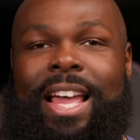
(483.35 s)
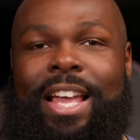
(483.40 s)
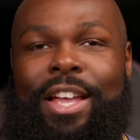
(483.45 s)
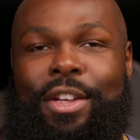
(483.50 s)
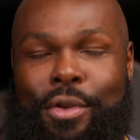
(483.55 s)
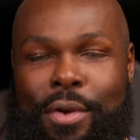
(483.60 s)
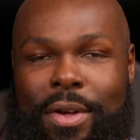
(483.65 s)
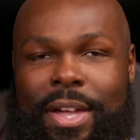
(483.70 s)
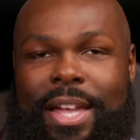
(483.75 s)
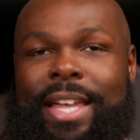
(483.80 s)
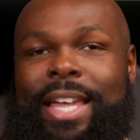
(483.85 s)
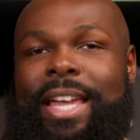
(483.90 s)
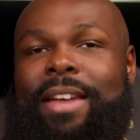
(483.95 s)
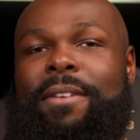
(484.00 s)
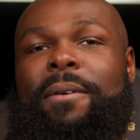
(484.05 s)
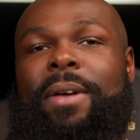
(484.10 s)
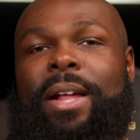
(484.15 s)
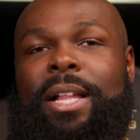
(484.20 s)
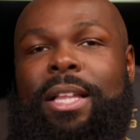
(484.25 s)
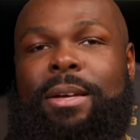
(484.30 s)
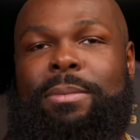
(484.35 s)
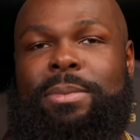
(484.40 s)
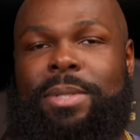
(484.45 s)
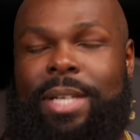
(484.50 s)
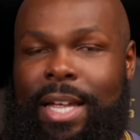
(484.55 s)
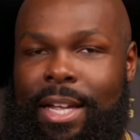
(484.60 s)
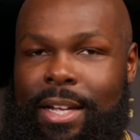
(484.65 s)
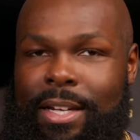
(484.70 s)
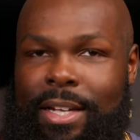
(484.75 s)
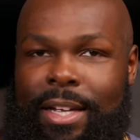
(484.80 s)
You can get clips
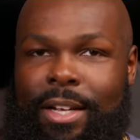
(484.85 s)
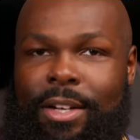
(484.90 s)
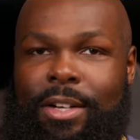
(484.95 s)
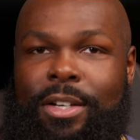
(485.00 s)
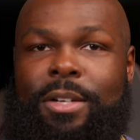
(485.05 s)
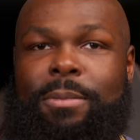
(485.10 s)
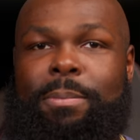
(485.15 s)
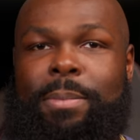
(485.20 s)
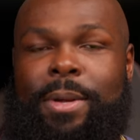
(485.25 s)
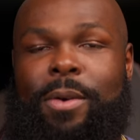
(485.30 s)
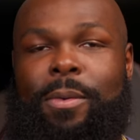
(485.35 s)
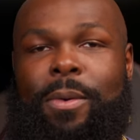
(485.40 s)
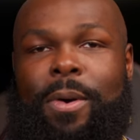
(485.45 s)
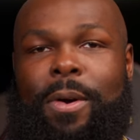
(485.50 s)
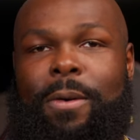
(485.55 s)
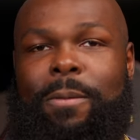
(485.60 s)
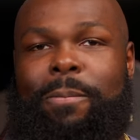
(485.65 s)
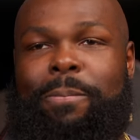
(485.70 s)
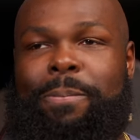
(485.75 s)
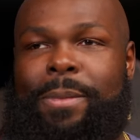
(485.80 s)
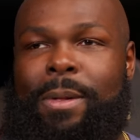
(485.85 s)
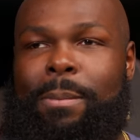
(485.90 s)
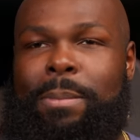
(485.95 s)
and get good B-roll,